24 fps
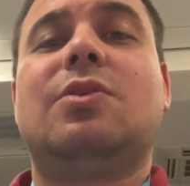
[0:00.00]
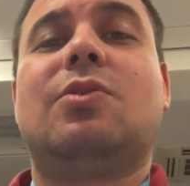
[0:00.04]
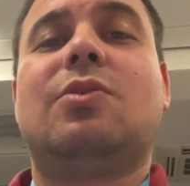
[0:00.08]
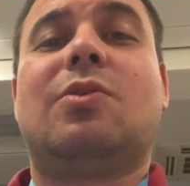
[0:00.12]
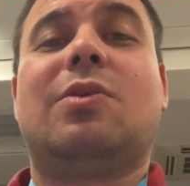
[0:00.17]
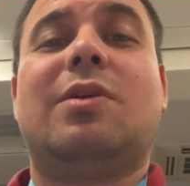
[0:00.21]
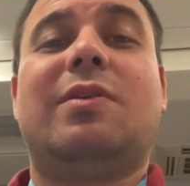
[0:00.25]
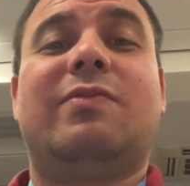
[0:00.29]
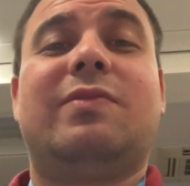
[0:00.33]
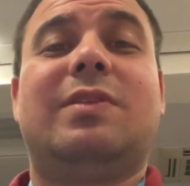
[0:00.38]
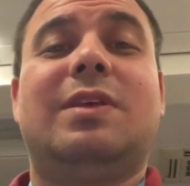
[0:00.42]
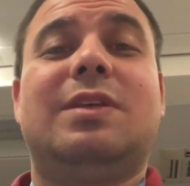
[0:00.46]

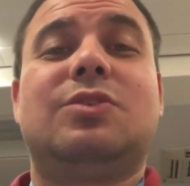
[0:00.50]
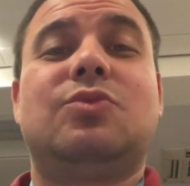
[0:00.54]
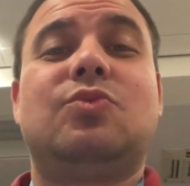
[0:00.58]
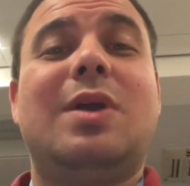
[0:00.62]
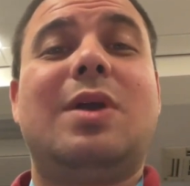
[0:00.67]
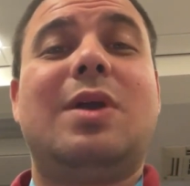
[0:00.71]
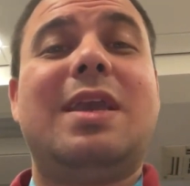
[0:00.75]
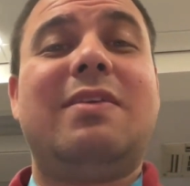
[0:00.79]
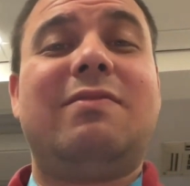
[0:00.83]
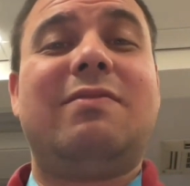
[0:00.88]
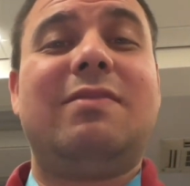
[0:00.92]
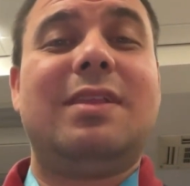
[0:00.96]
or if there's
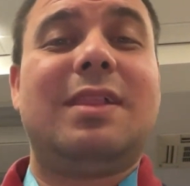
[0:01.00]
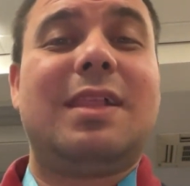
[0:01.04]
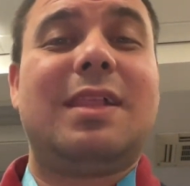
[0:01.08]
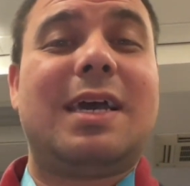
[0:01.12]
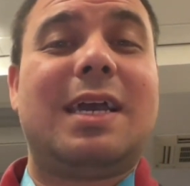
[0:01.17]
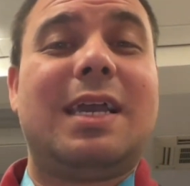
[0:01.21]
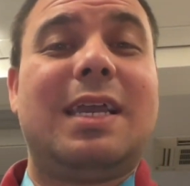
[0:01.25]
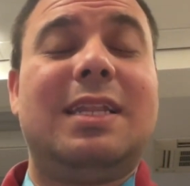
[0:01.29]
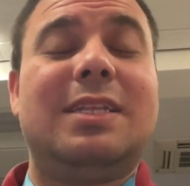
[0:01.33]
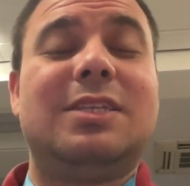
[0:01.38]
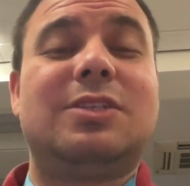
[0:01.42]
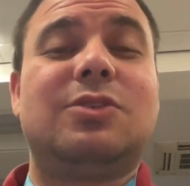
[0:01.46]
wavy
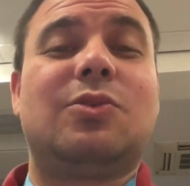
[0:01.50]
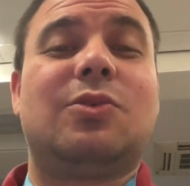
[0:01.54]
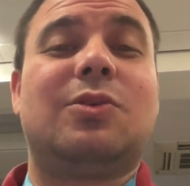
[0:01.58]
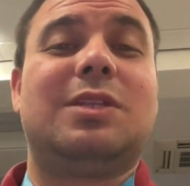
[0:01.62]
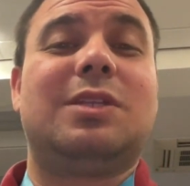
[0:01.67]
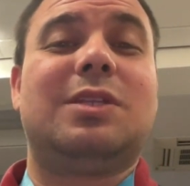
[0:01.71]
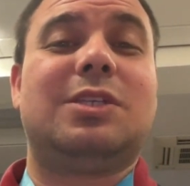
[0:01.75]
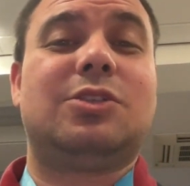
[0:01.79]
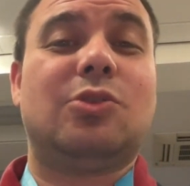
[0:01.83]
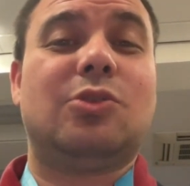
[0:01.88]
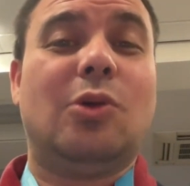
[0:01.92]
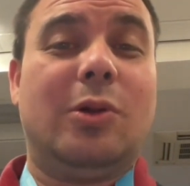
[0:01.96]
lines or
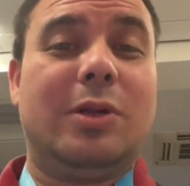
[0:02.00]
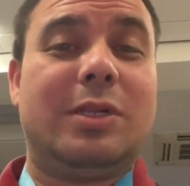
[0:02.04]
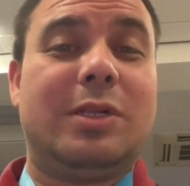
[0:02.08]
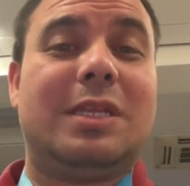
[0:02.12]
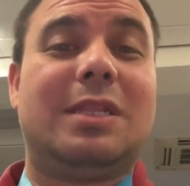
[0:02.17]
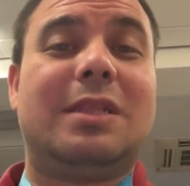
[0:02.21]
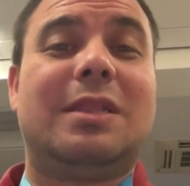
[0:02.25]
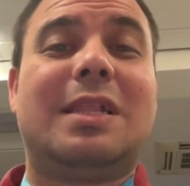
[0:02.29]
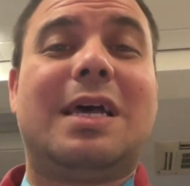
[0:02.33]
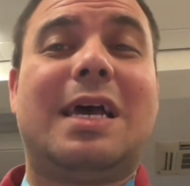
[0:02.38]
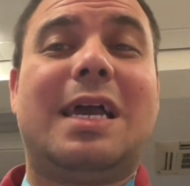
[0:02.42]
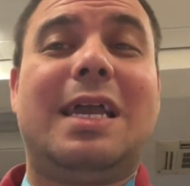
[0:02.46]

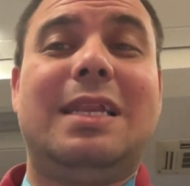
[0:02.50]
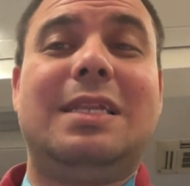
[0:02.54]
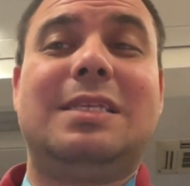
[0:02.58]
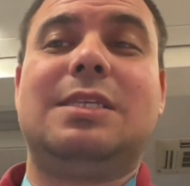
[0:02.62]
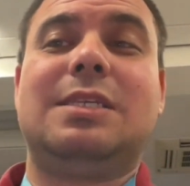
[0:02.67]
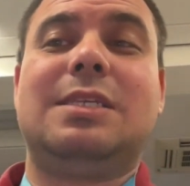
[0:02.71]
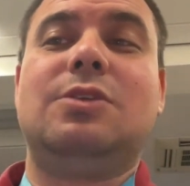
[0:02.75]
distorted lines,